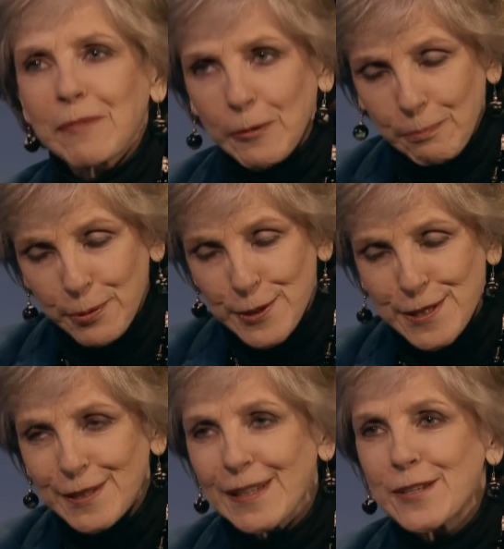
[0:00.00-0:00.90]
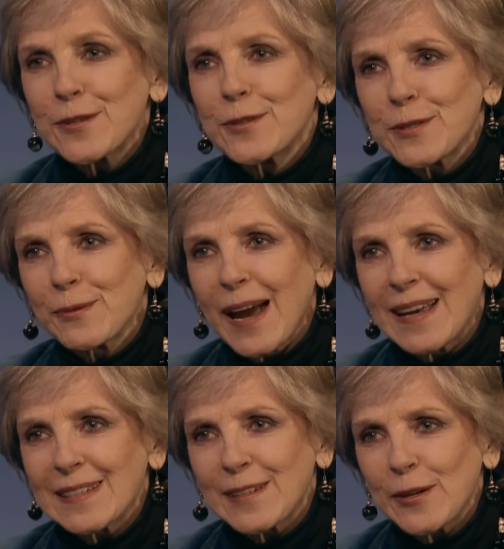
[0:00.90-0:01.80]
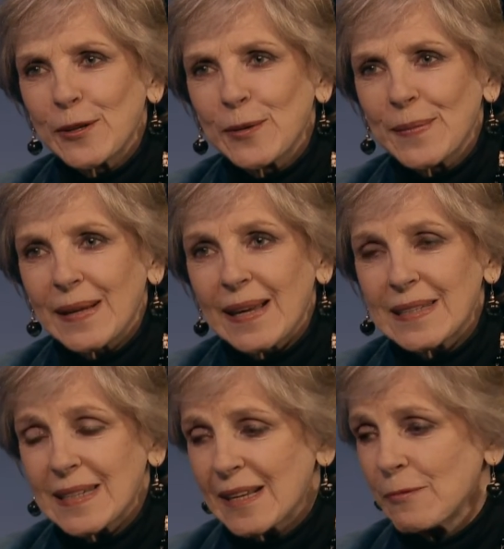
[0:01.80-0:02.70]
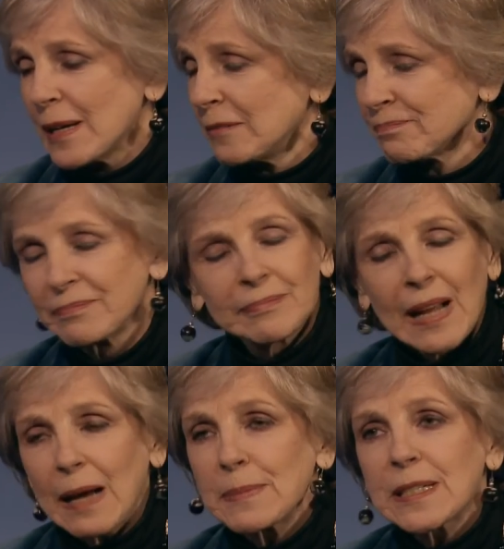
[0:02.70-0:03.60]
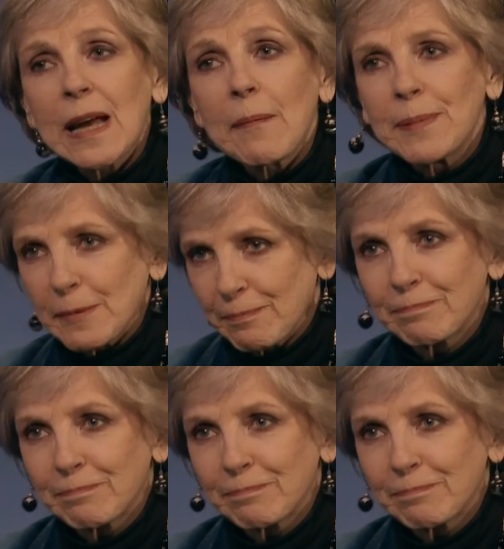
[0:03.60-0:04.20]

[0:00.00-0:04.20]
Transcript: you know, personal issues arise at home, and I said, well, I'm stopping.